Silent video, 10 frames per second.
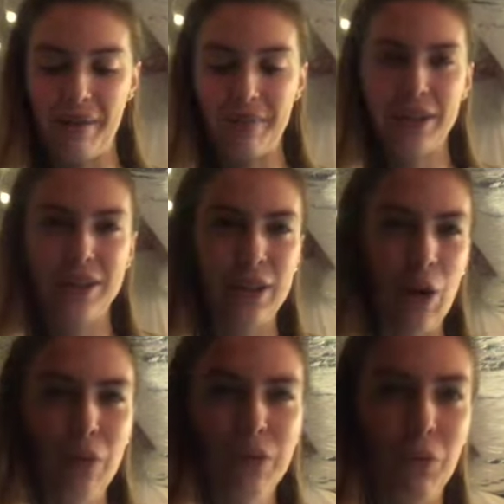
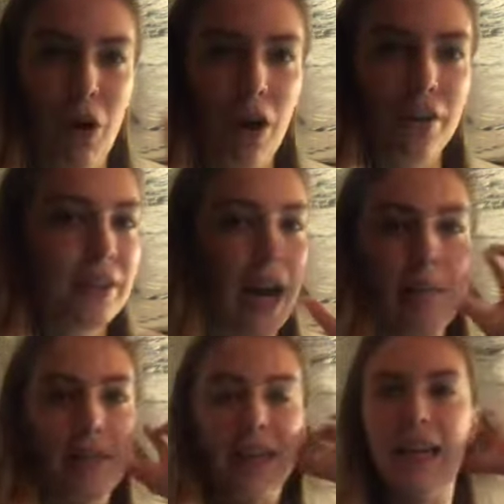stone wall
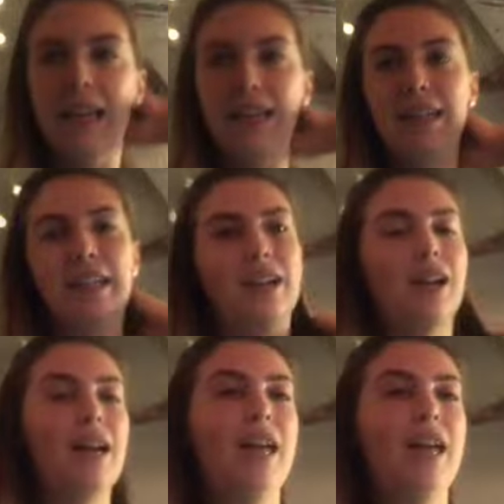type thing near